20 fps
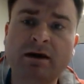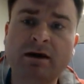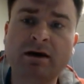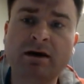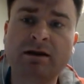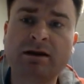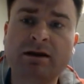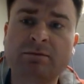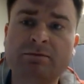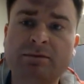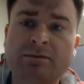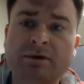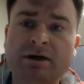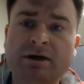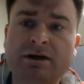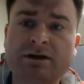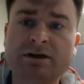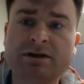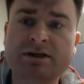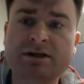that
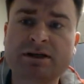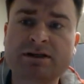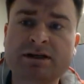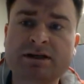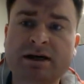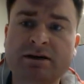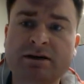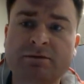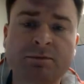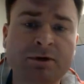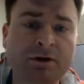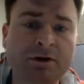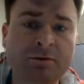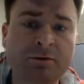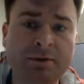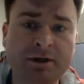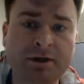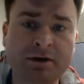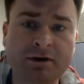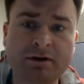is, is like the blue
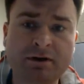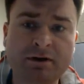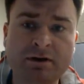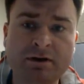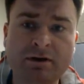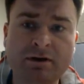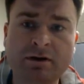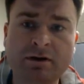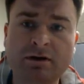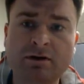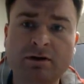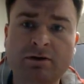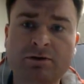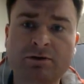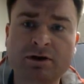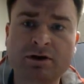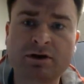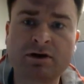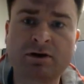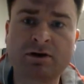book or
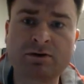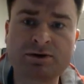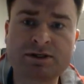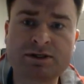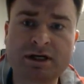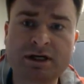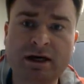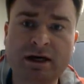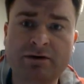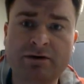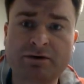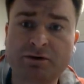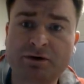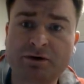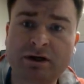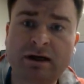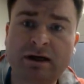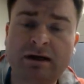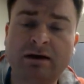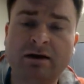the gold standard
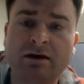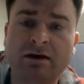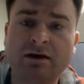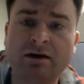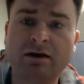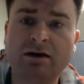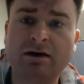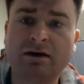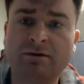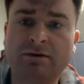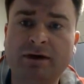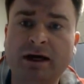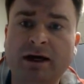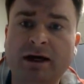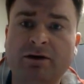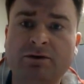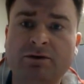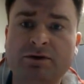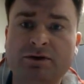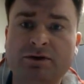of
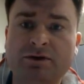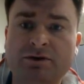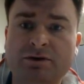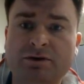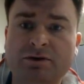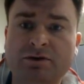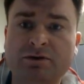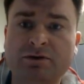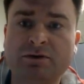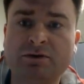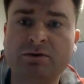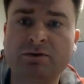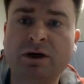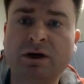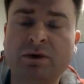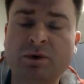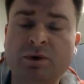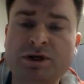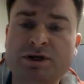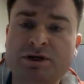how to,
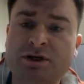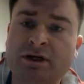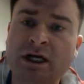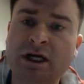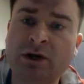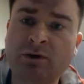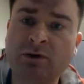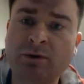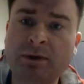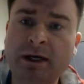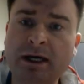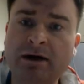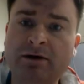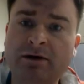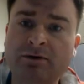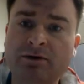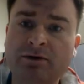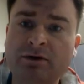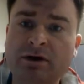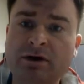what we should know
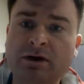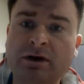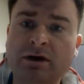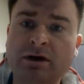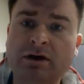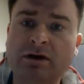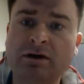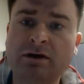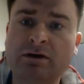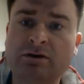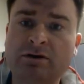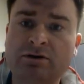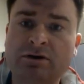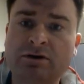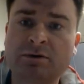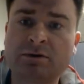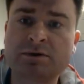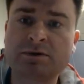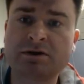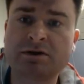about in
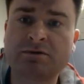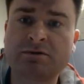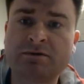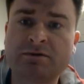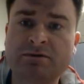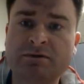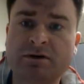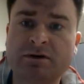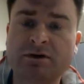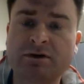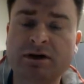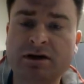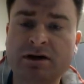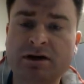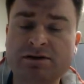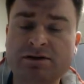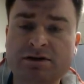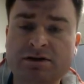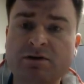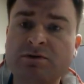terms of, of
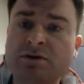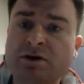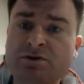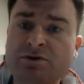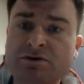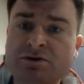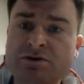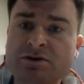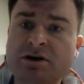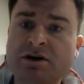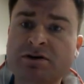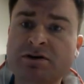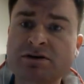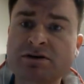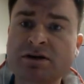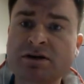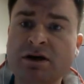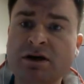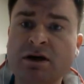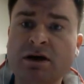kids who use
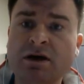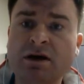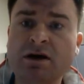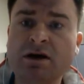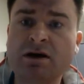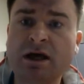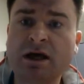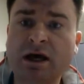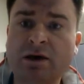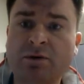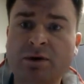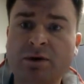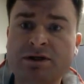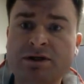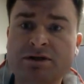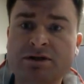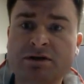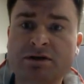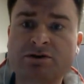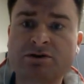drugs and how we
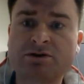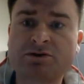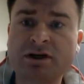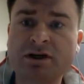should uh, treat